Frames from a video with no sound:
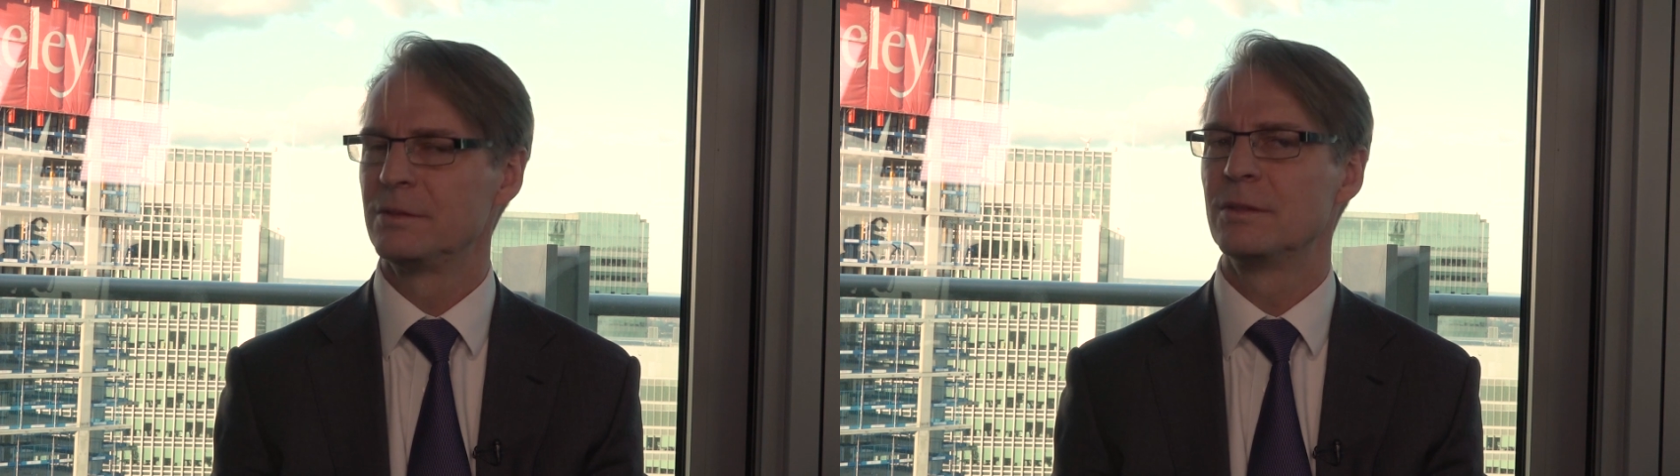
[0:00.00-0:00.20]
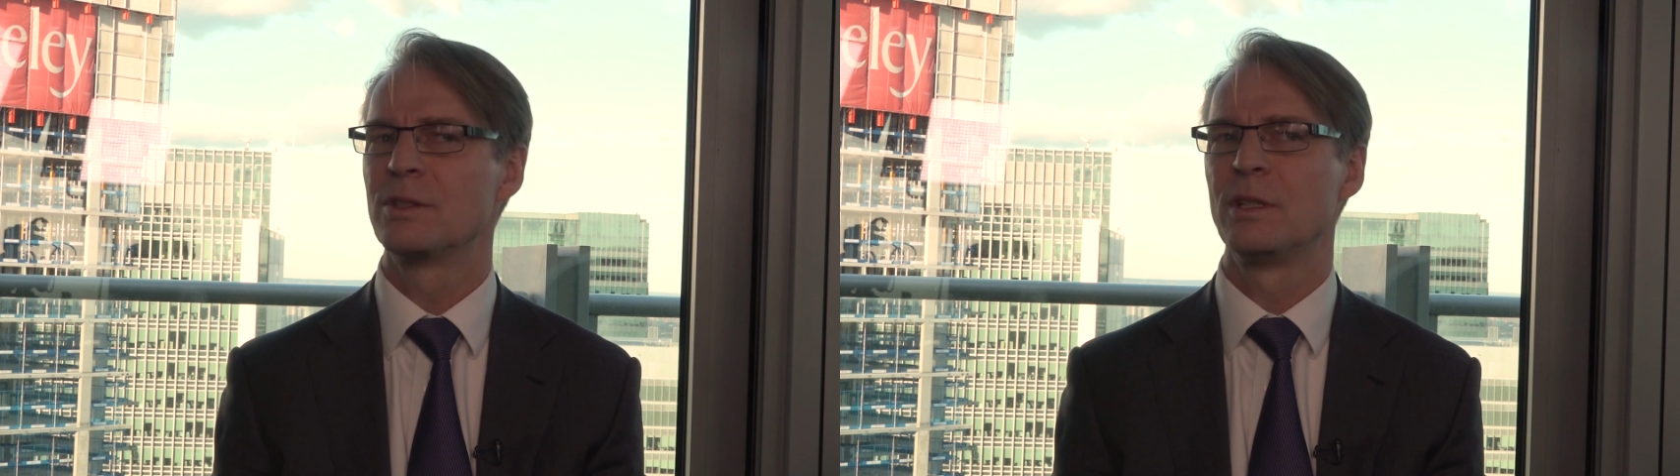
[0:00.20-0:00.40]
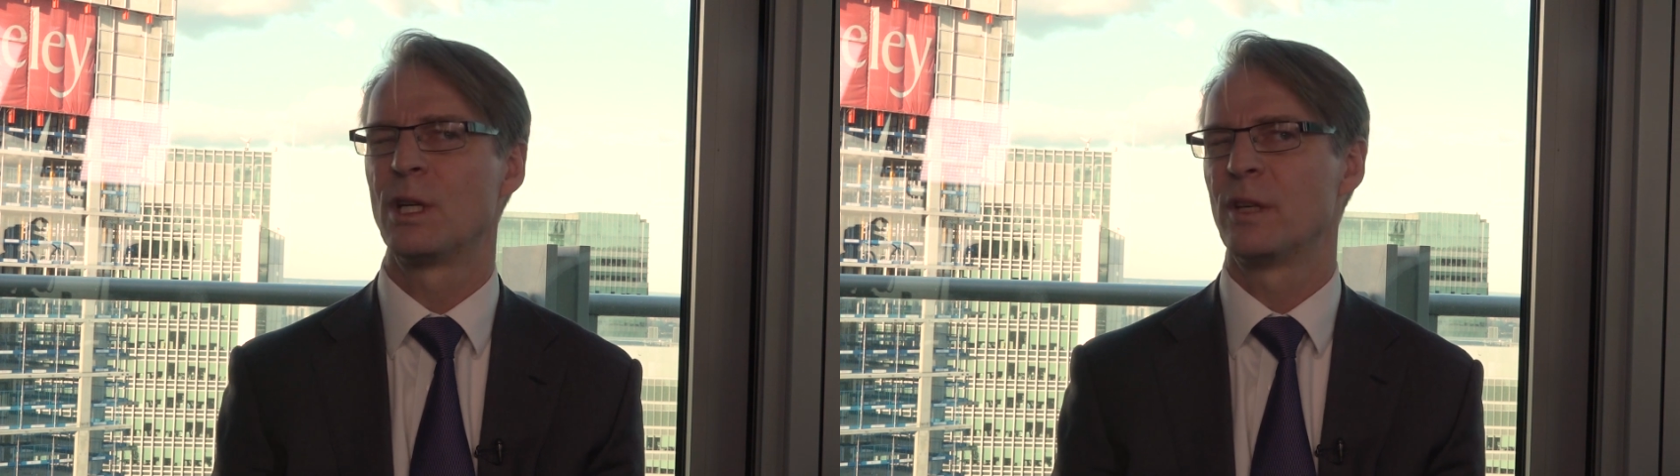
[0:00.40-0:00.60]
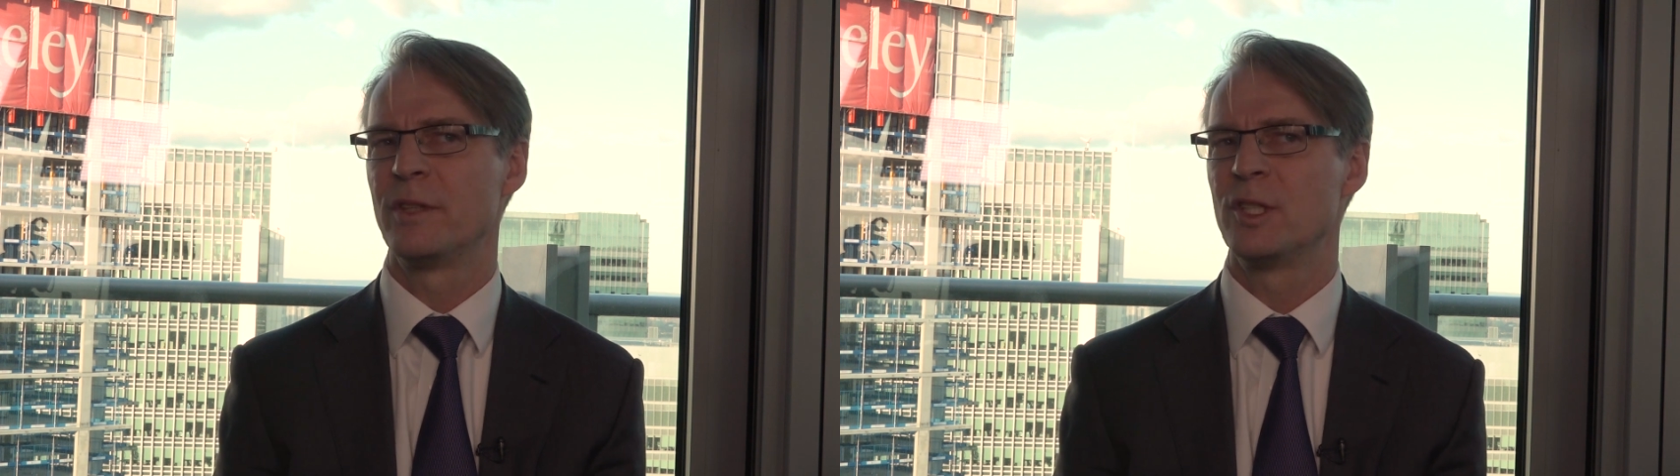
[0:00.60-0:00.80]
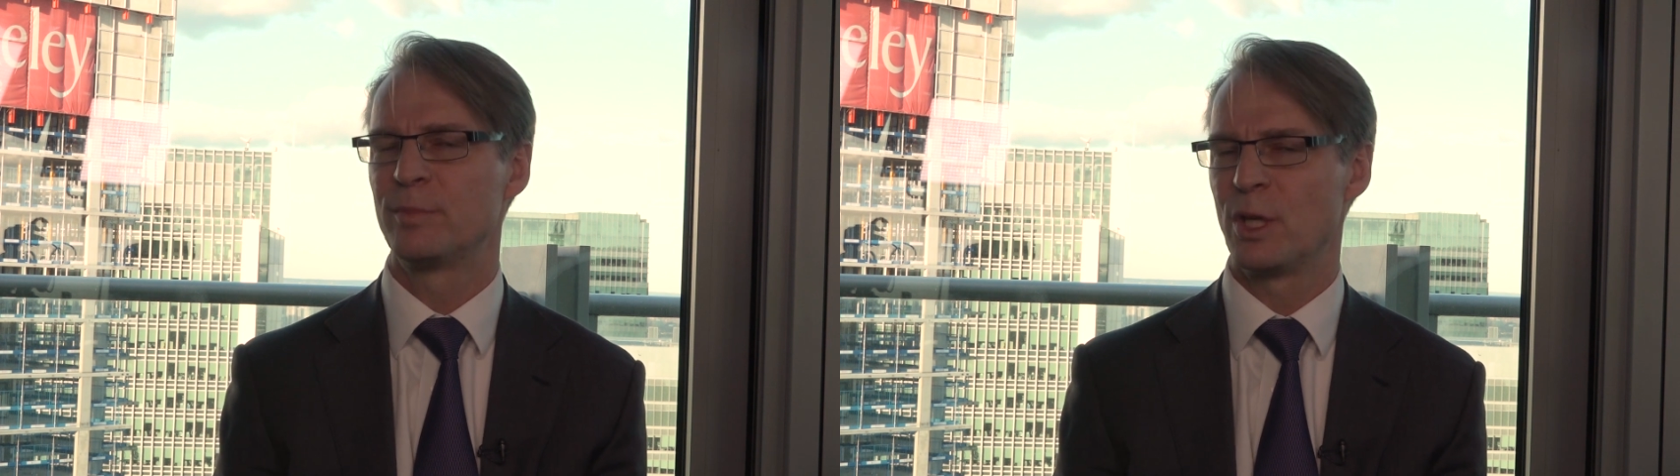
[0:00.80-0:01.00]
Because a lot of
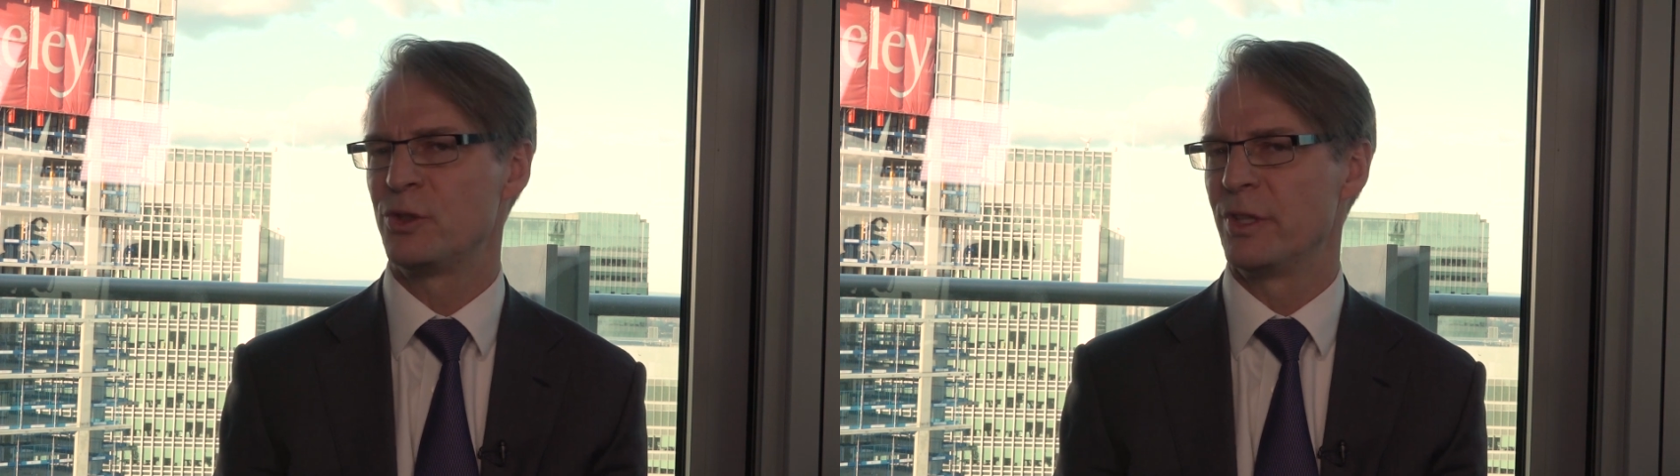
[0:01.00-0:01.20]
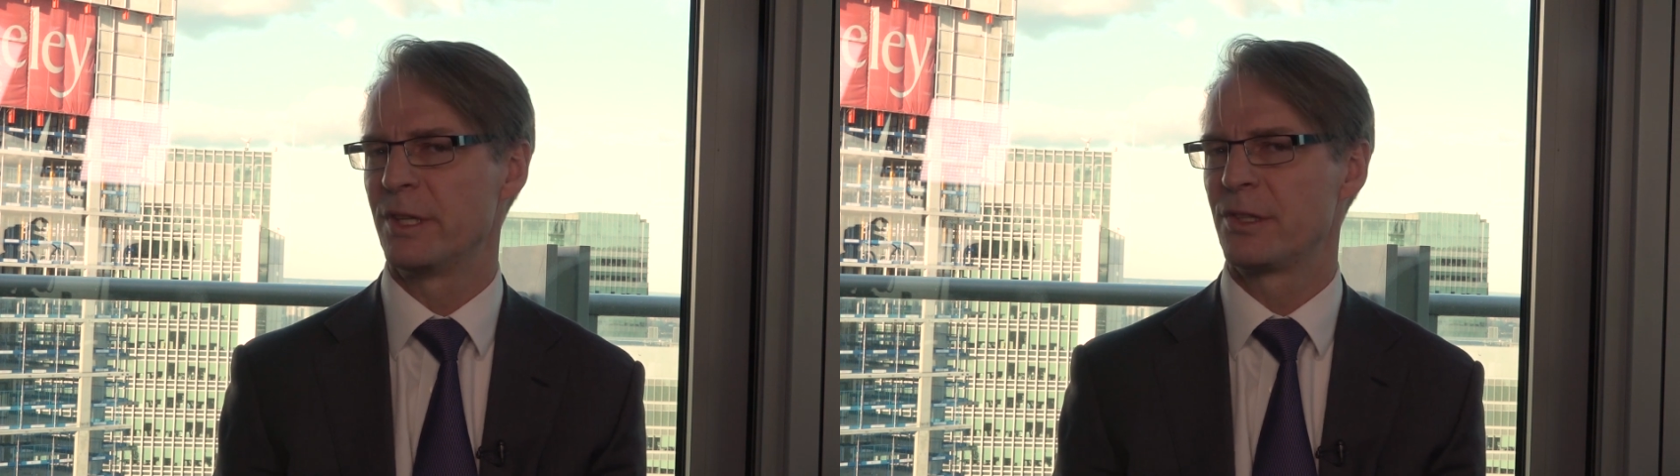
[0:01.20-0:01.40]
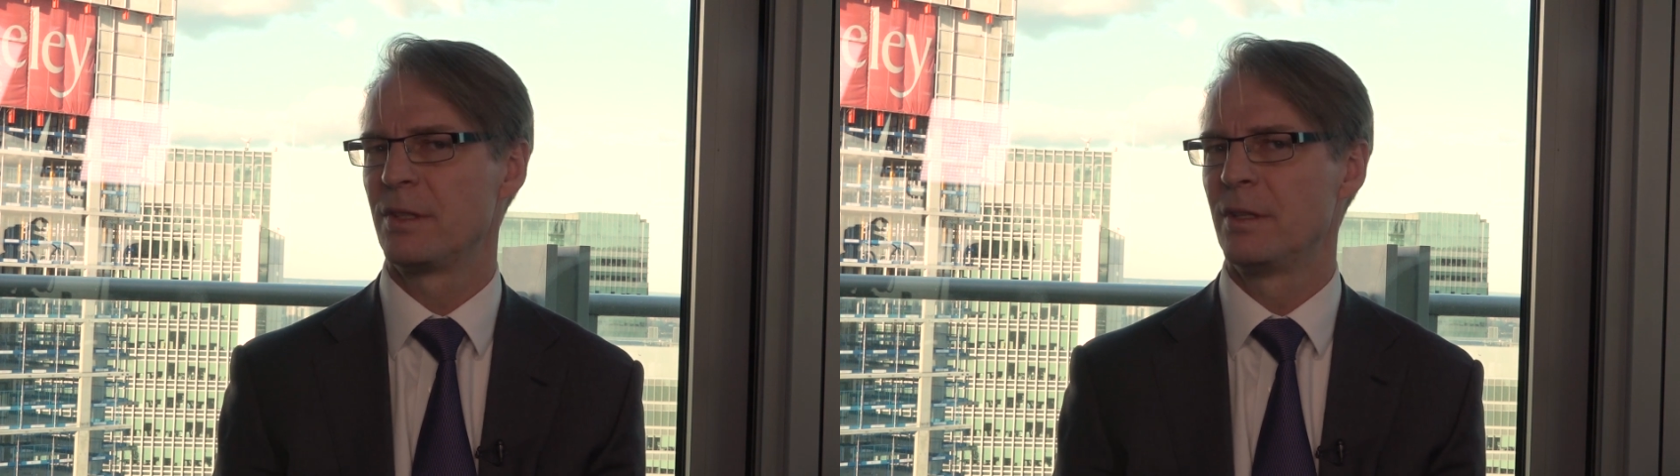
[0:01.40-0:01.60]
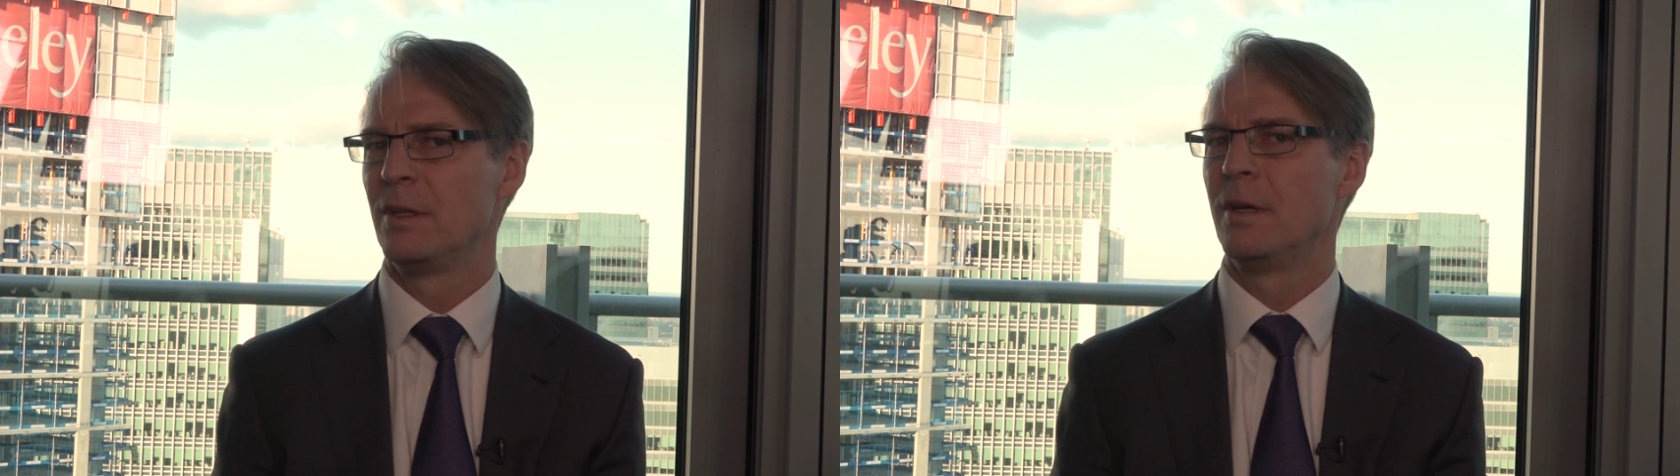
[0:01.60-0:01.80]
these projects,